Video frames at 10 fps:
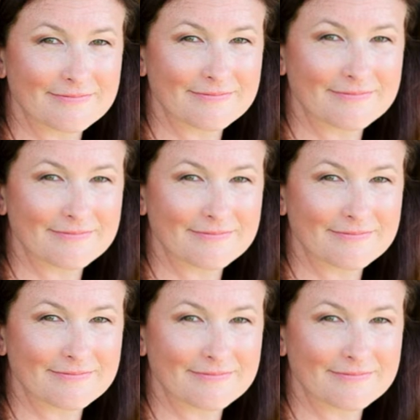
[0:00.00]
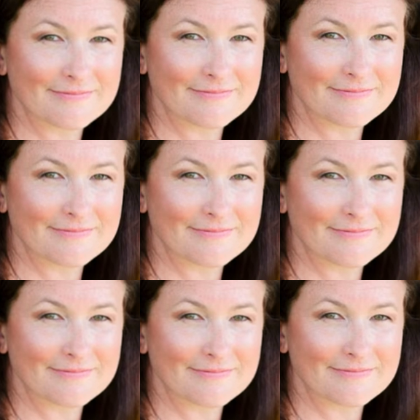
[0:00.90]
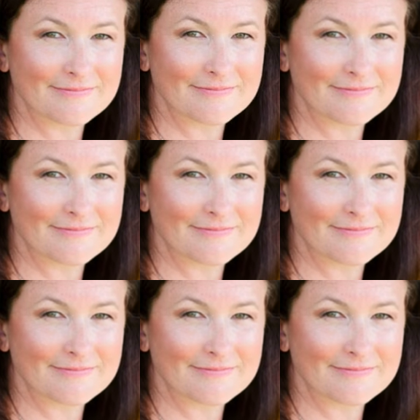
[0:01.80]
(silence)